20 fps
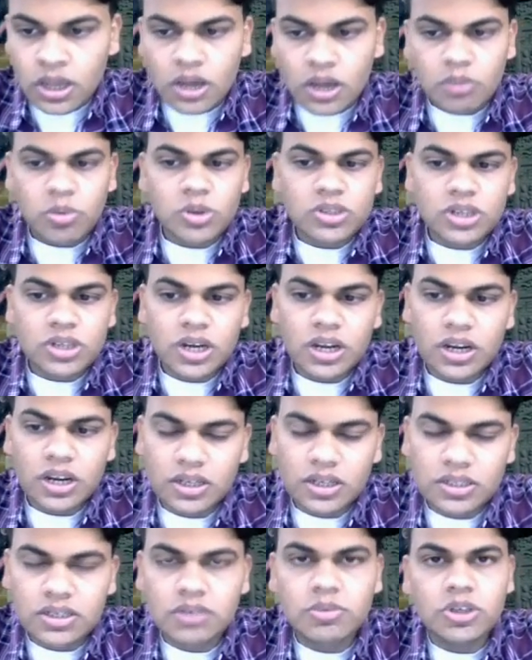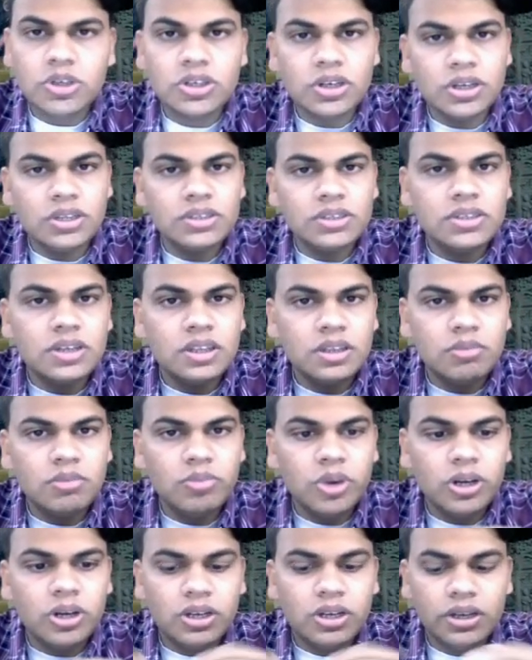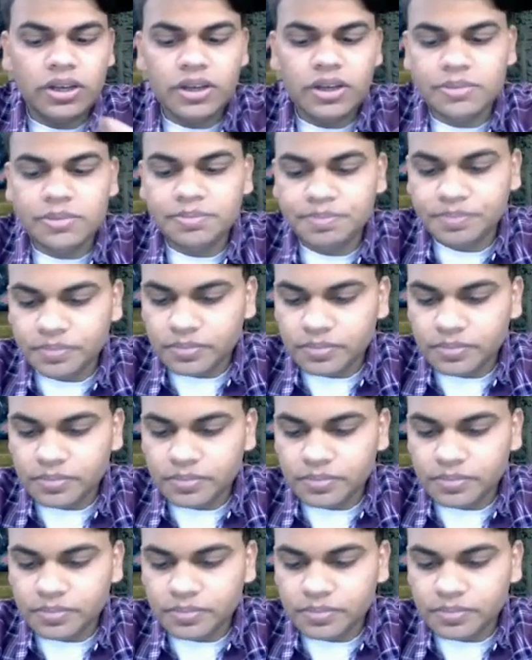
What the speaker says: A posterior distribution is nothing but